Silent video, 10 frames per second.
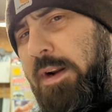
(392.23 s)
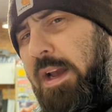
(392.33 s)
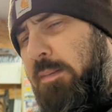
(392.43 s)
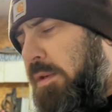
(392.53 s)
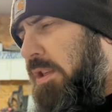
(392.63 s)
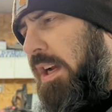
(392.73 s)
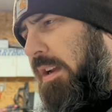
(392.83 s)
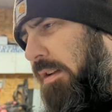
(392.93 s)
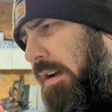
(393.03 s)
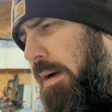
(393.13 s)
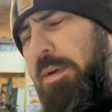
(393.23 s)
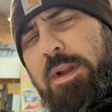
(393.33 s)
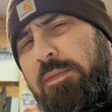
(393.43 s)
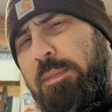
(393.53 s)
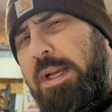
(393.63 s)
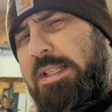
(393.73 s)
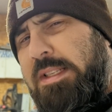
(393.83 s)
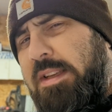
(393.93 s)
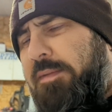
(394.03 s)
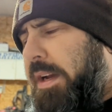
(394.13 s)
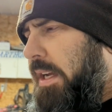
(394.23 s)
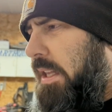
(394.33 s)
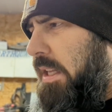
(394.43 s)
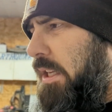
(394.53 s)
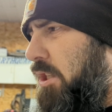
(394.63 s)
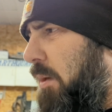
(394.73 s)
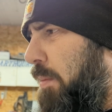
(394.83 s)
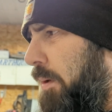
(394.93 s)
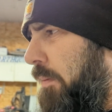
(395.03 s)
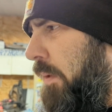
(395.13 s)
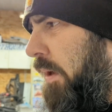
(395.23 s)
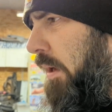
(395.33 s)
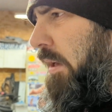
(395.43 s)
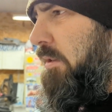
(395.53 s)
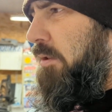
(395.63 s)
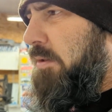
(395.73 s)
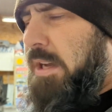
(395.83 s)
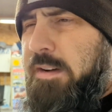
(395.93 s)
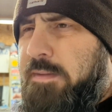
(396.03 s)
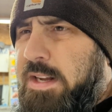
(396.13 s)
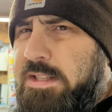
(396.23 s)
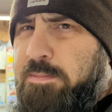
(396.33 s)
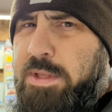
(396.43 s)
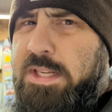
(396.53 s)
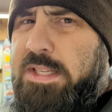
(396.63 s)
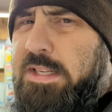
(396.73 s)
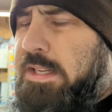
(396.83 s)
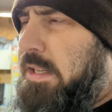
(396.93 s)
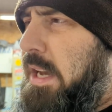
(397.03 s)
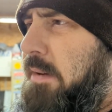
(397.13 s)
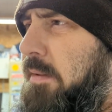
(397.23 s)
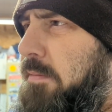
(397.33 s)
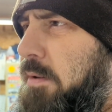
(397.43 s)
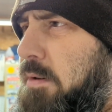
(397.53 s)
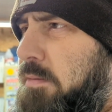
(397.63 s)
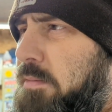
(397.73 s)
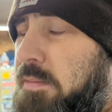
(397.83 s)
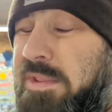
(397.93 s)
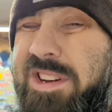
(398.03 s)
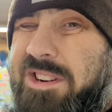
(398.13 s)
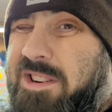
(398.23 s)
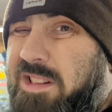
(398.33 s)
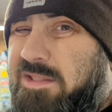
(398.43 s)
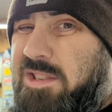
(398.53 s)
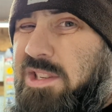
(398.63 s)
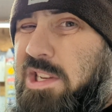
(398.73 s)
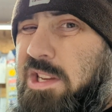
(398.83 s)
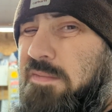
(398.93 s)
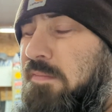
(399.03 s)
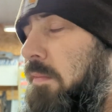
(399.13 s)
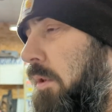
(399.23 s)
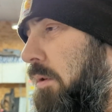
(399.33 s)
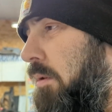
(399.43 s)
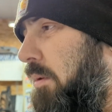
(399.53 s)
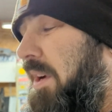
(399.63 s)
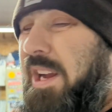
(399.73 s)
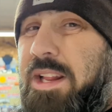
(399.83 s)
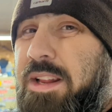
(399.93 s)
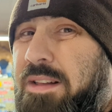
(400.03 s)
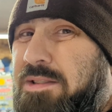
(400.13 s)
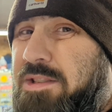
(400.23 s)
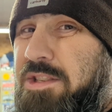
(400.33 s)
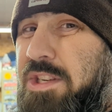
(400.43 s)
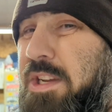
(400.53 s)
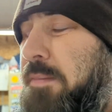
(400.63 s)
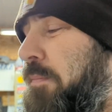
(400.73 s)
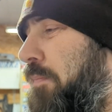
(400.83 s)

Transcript: now. I'm gonna check in a couple different places, see if I can get it any cheaper. And as soon as I can find some place that doesn't have it for $100 a sheet or $80 a sheet,